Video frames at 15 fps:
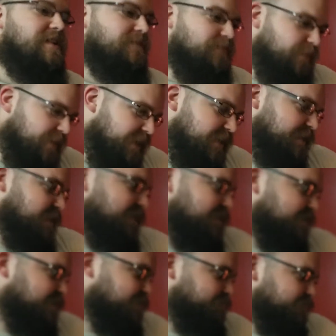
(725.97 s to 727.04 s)
Forget
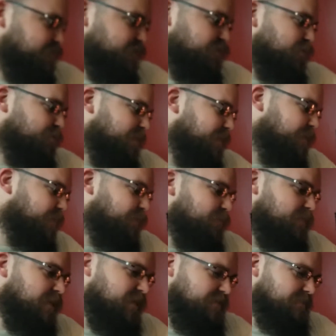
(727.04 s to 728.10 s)
this stupid
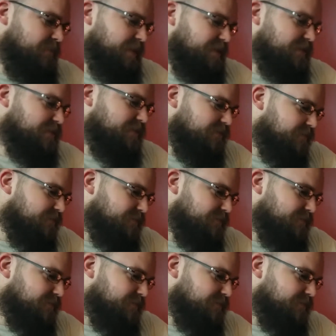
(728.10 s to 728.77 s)
fruit nut mix,